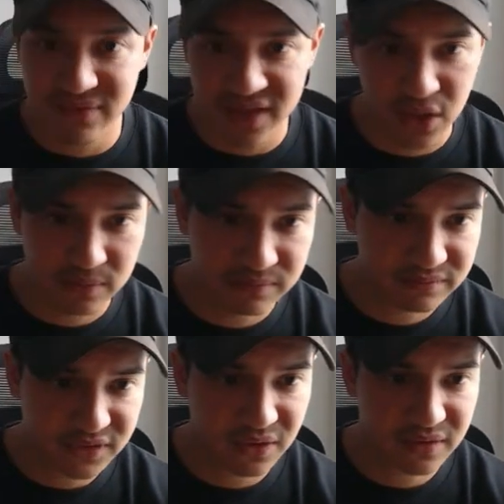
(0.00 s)
video,
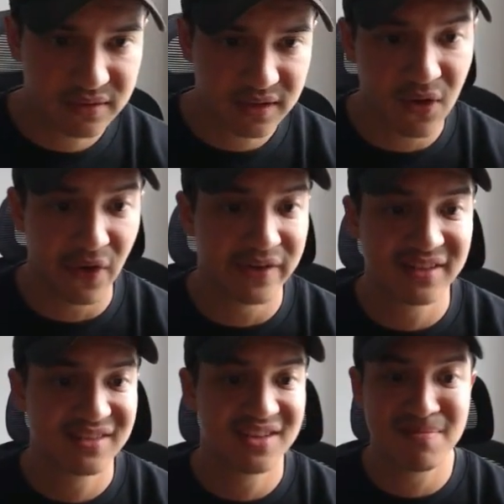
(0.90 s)

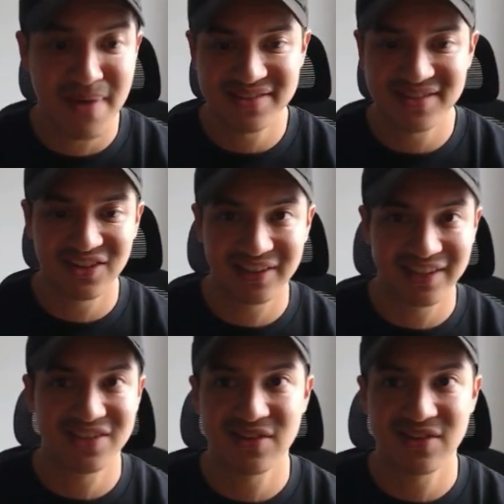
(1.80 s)
on the best internal linking